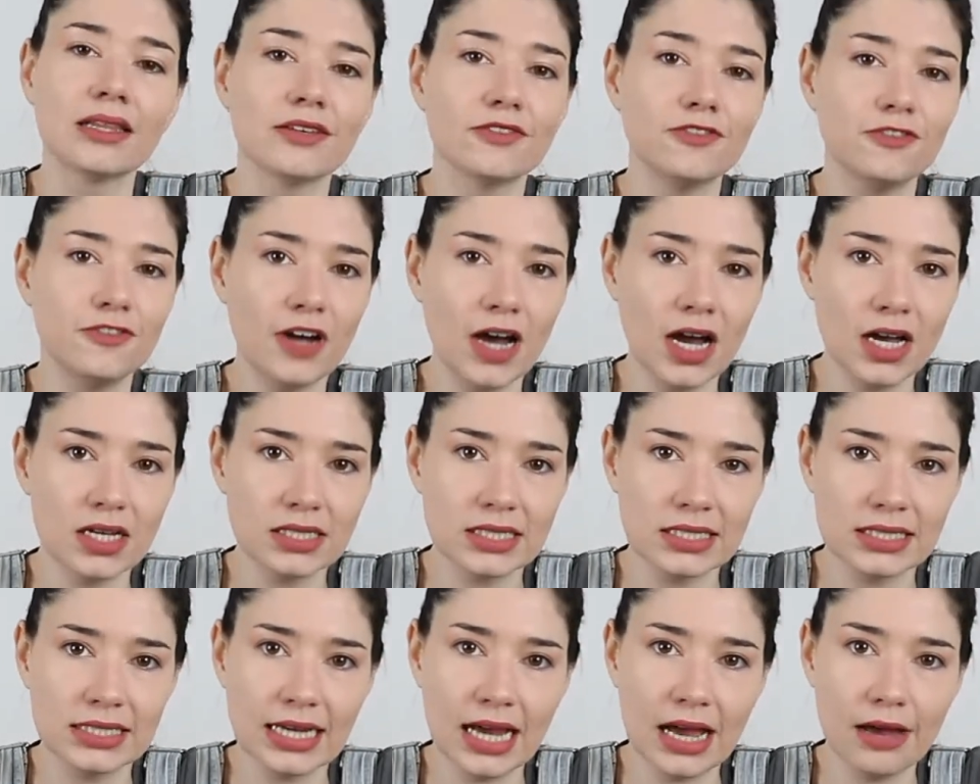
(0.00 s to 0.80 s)
The
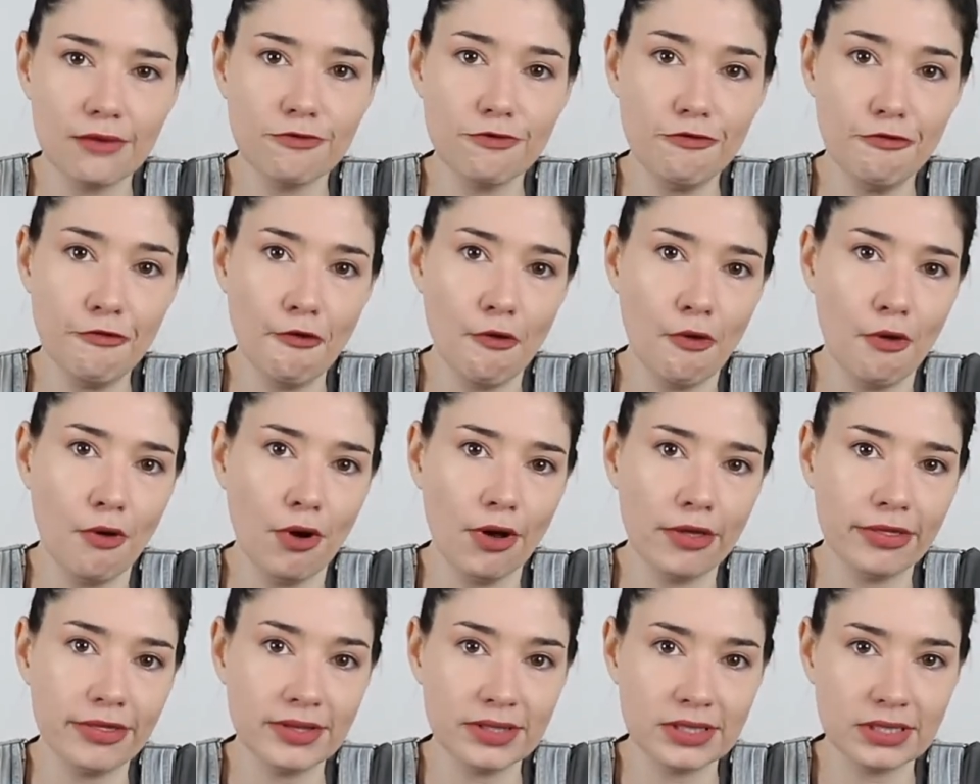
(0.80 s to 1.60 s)
first step
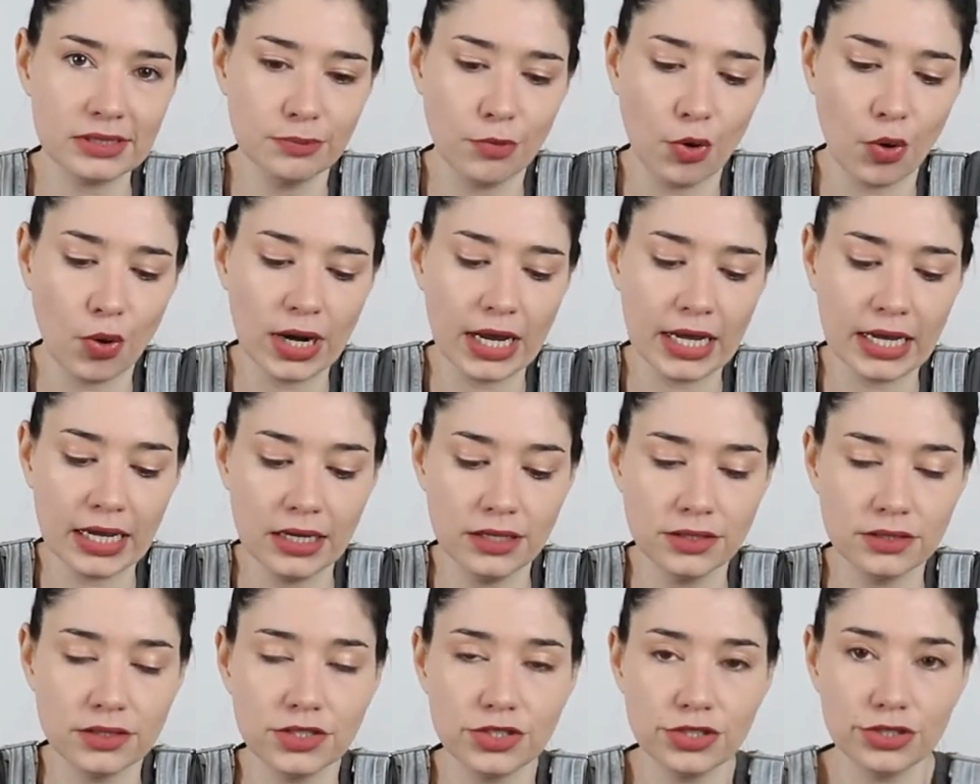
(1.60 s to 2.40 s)
for this morning
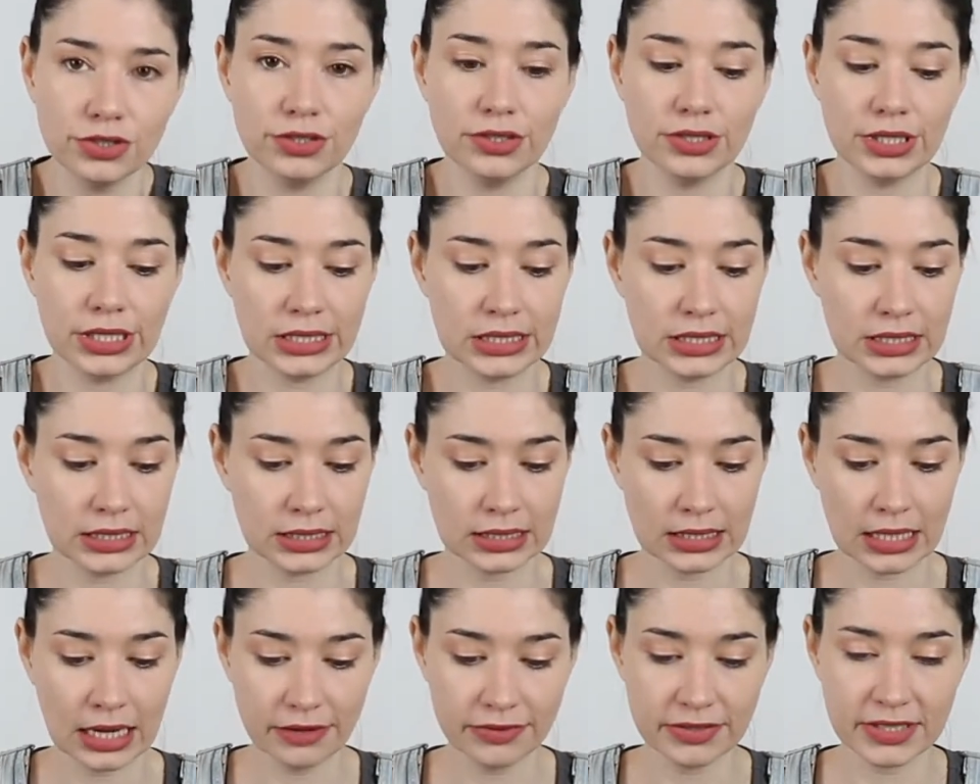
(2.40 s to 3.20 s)
is to
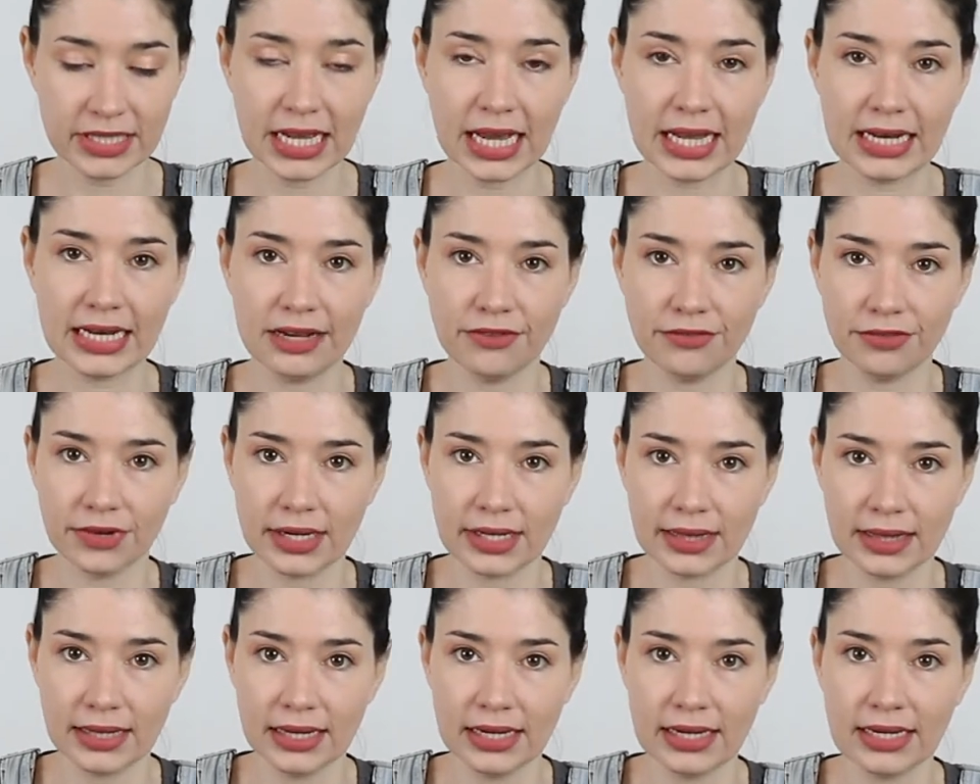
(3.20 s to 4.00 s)
scuff sand
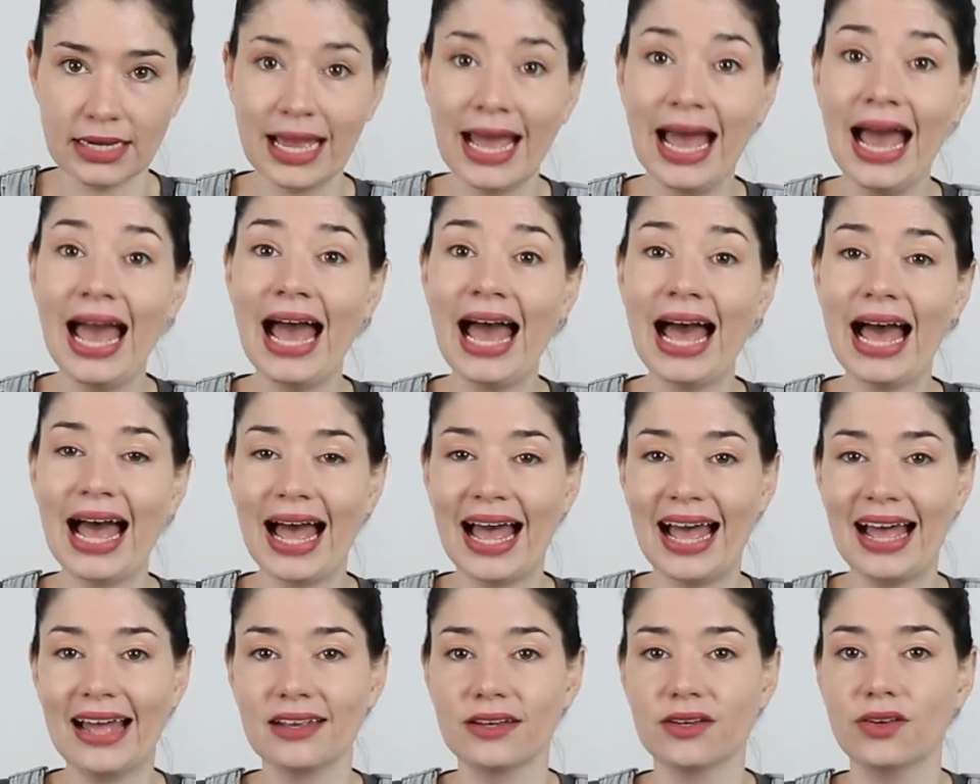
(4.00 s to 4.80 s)
everything
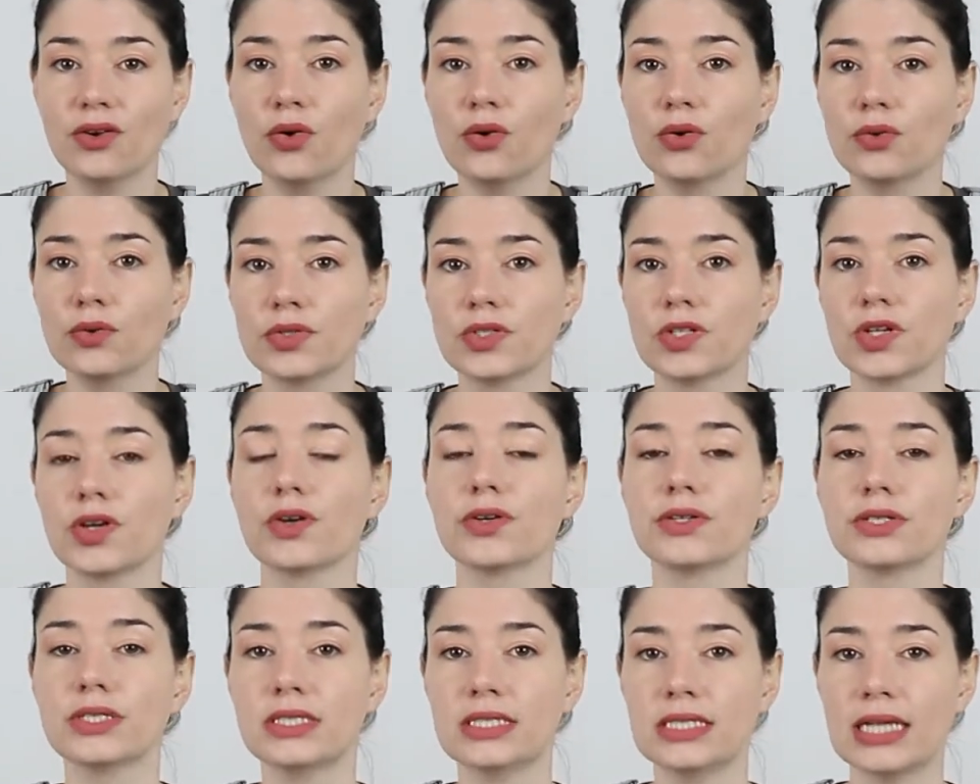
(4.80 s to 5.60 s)
and
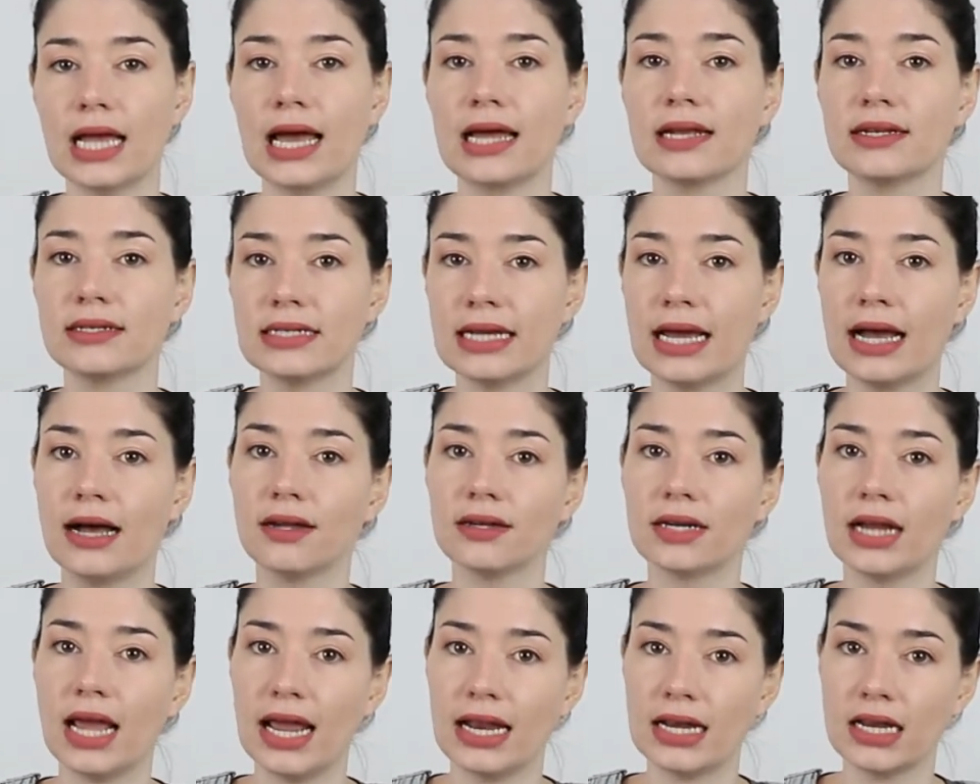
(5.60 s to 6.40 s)
also sand
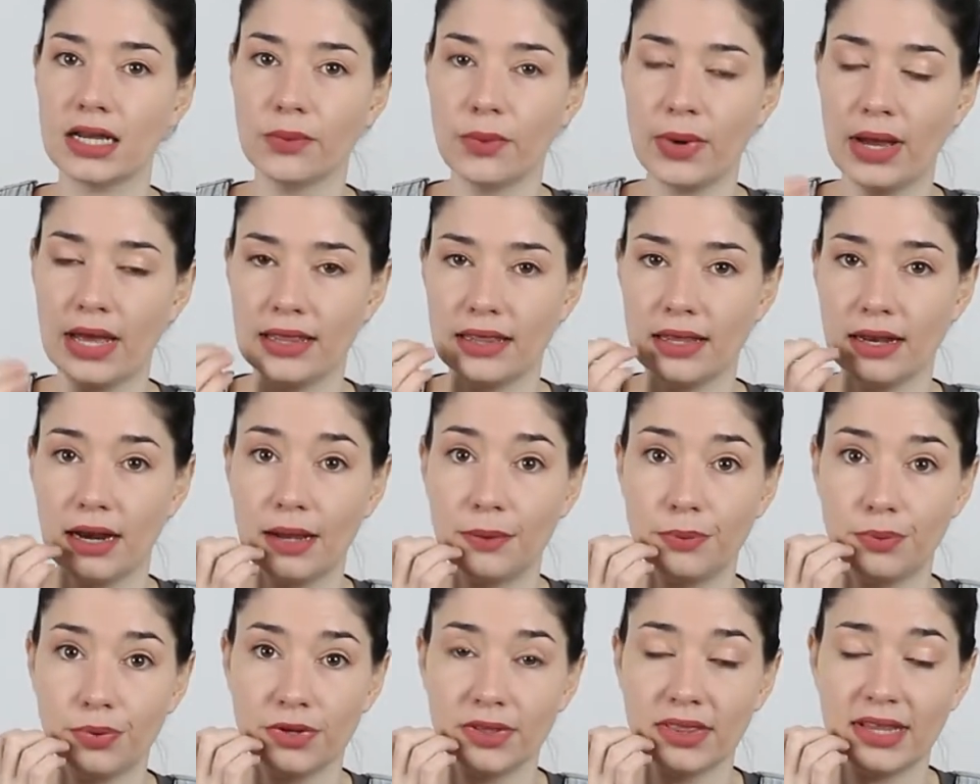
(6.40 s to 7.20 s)
down anywhere that
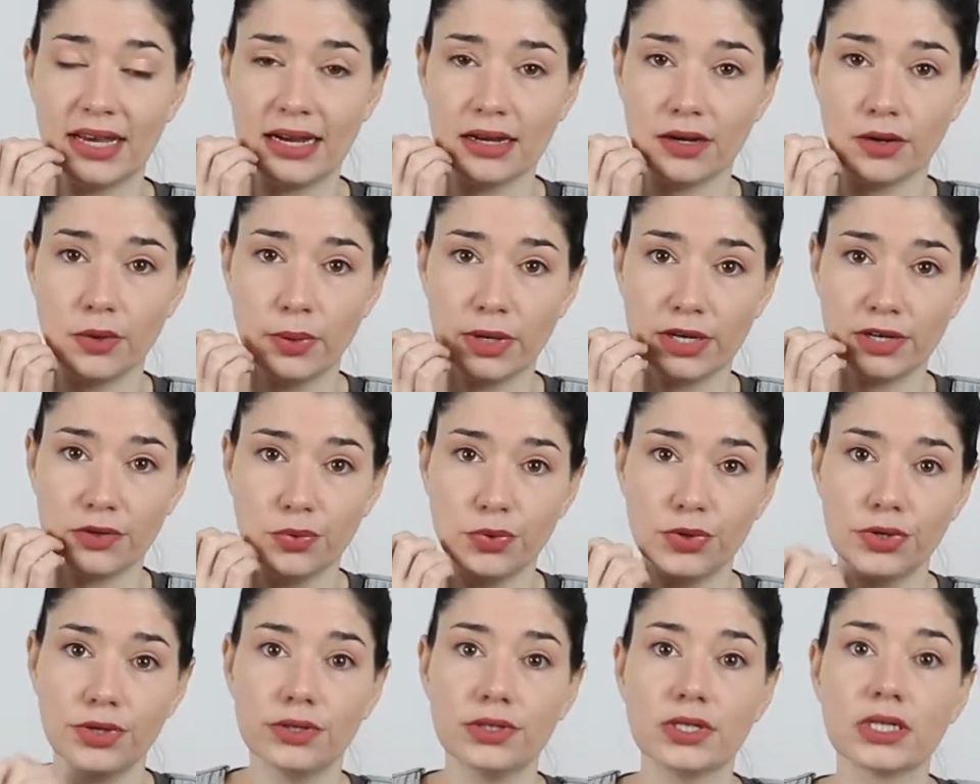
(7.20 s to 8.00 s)
I put that quick
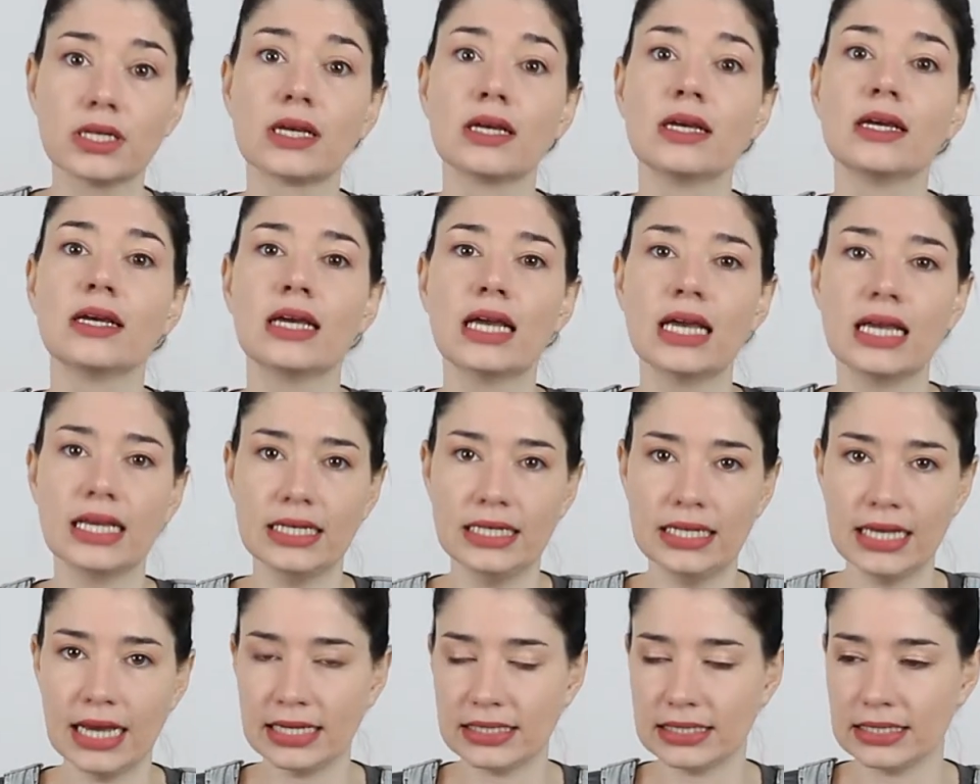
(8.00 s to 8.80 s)
wood
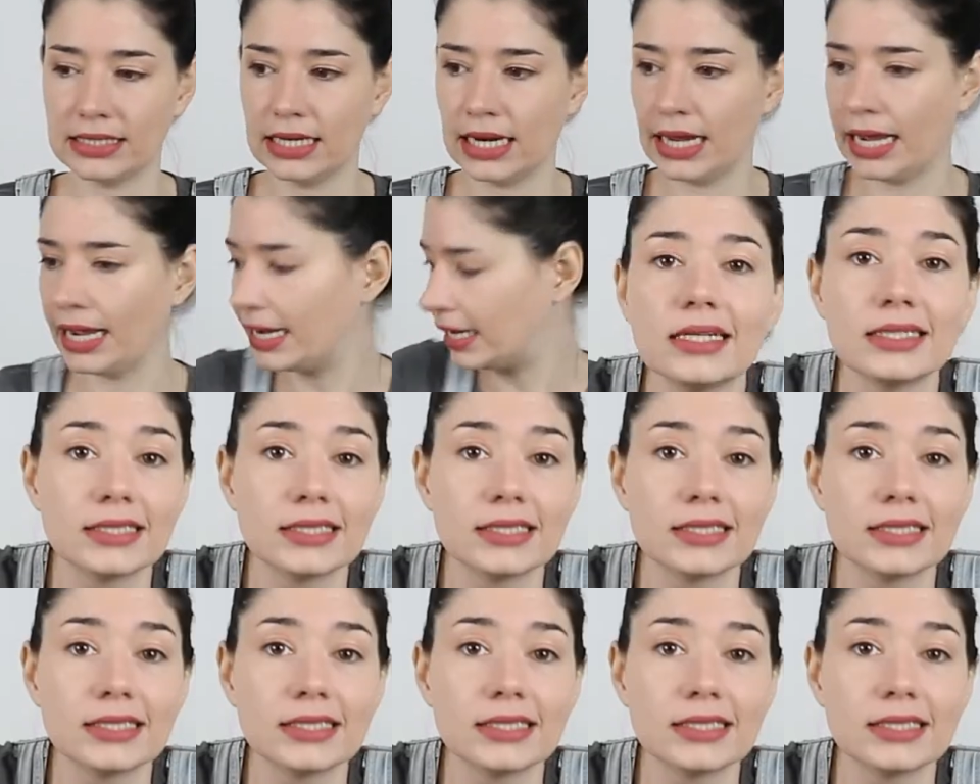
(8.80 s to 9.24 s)
yesterday.